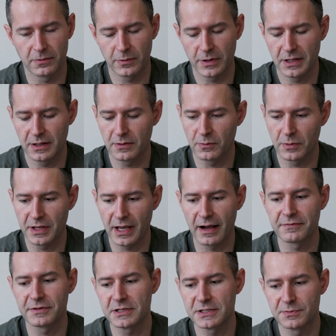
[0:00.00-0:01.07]
We
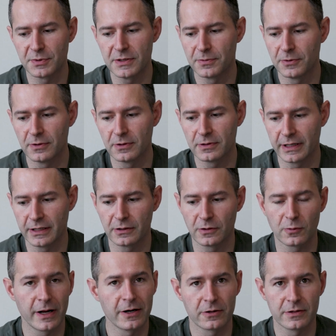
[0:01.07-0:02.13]
have these people in
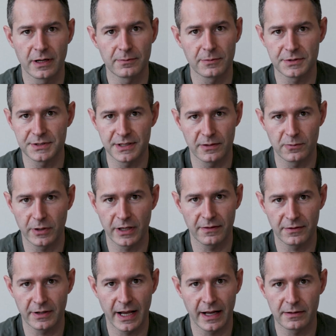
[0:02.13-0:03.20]
greater numbers than we
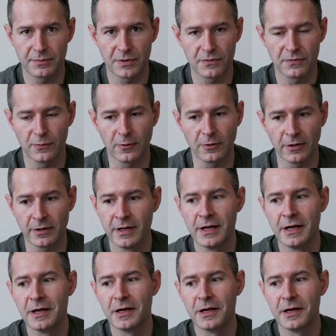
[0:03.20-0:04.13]
ever had before.